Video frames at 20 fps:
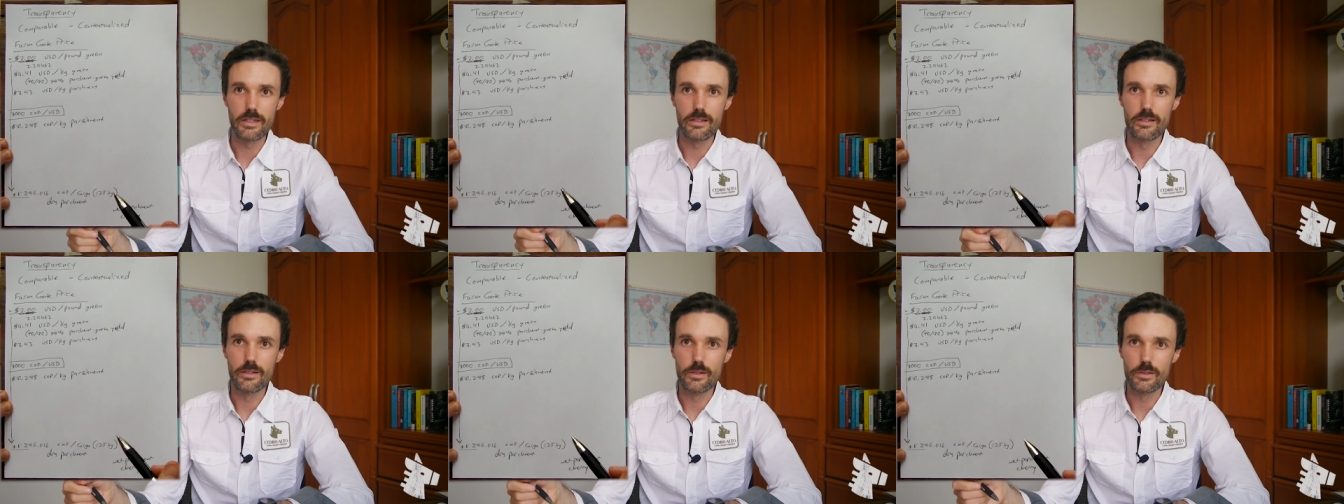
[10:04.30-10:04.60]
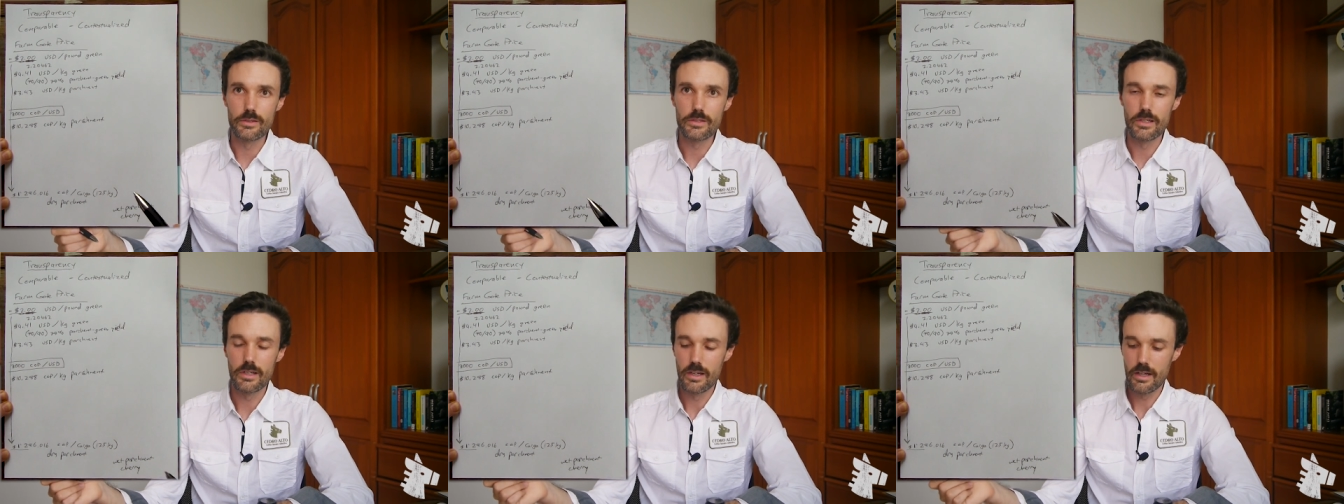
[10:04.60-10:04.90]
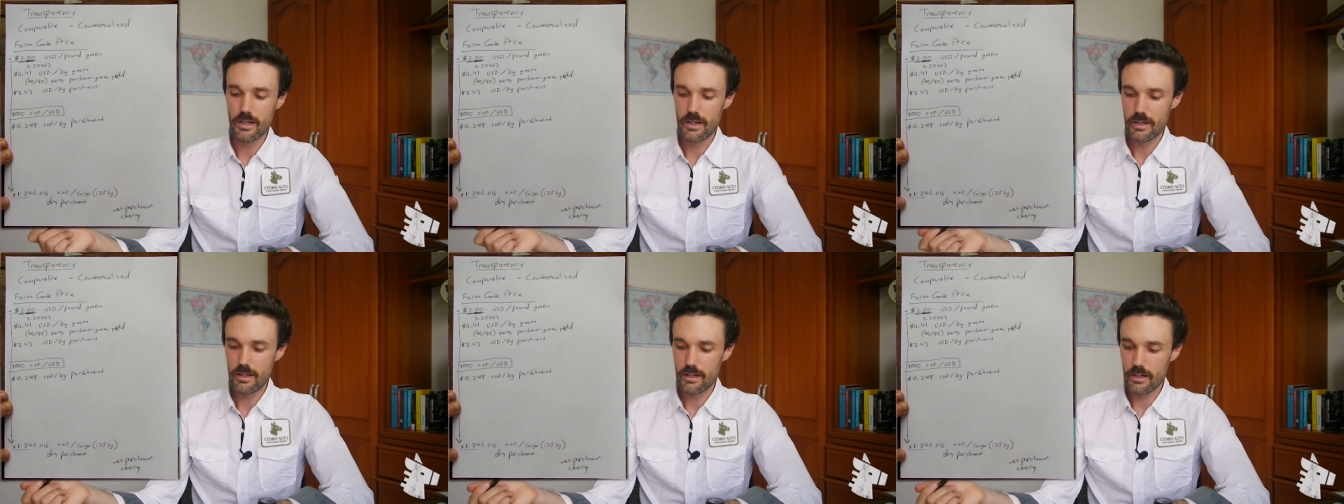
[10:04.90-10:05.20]
kilos
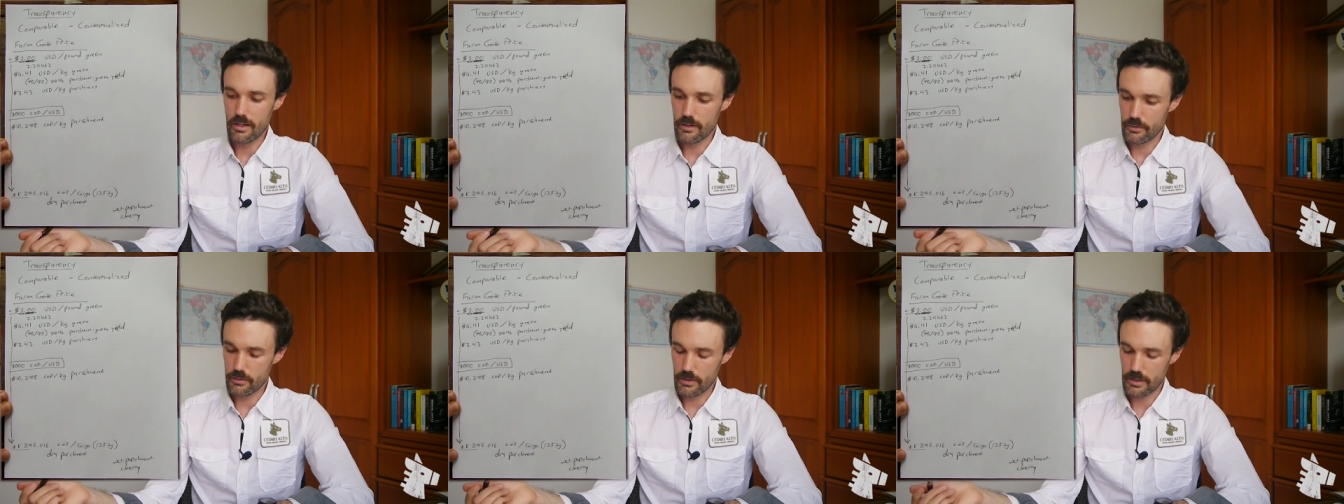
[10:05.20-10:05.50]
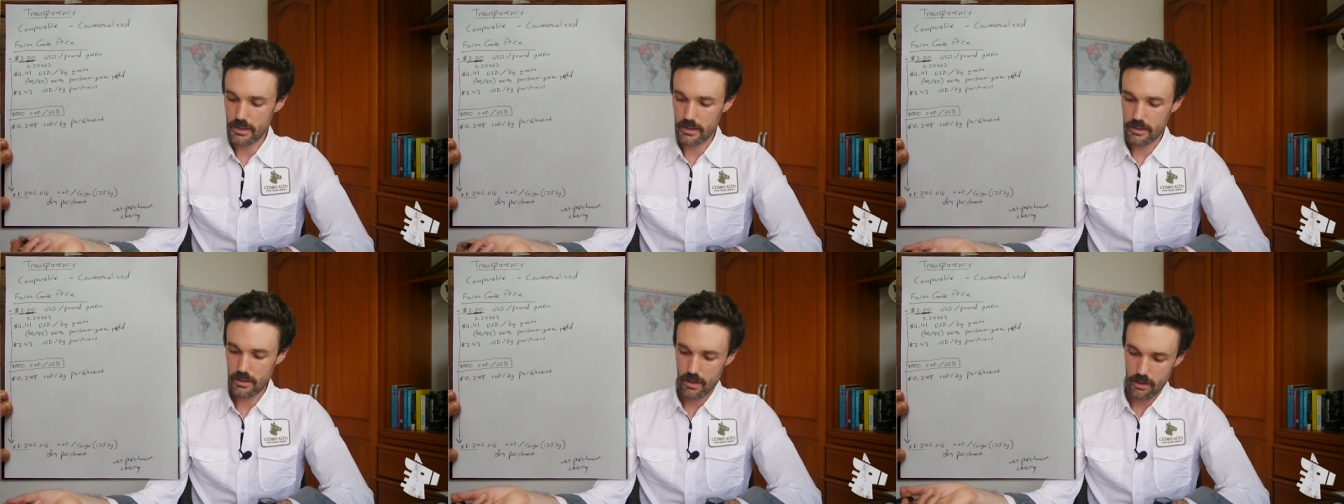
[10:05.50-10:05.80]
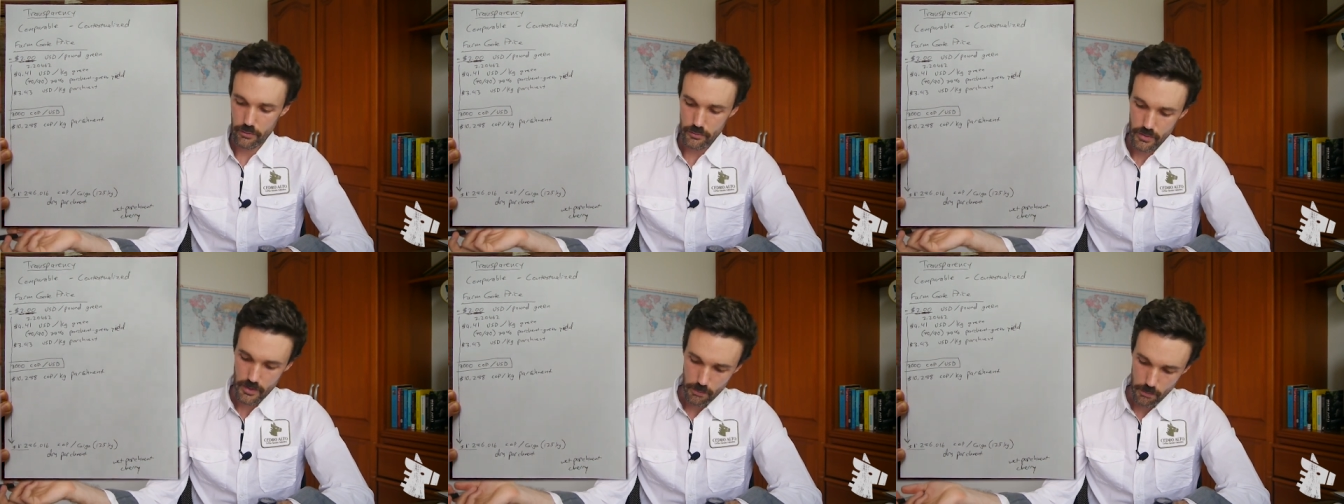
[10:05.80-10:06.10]
of green
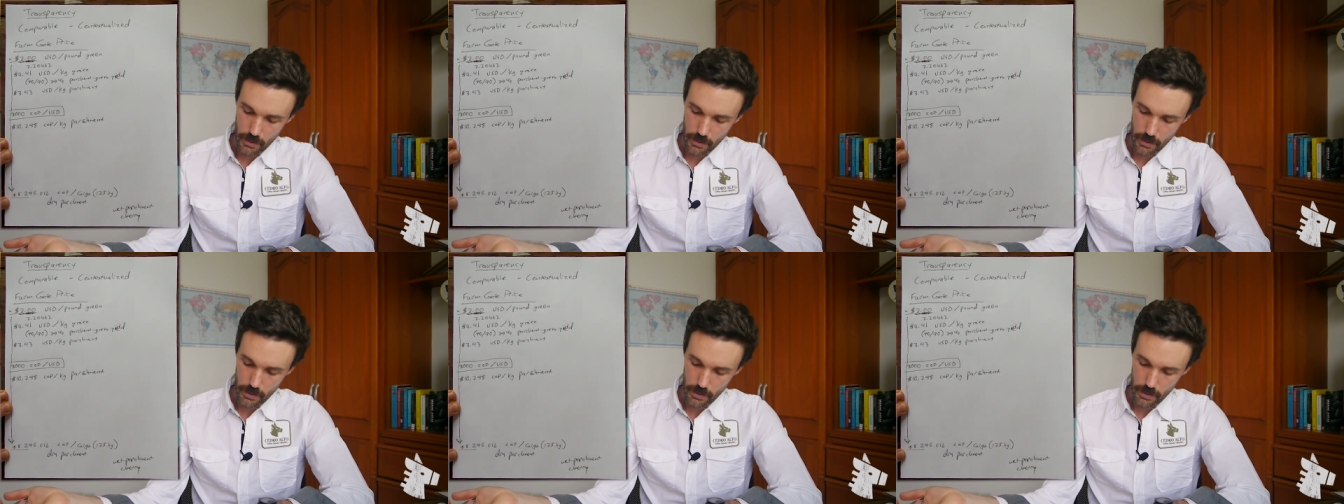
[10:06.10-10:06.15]
coffee,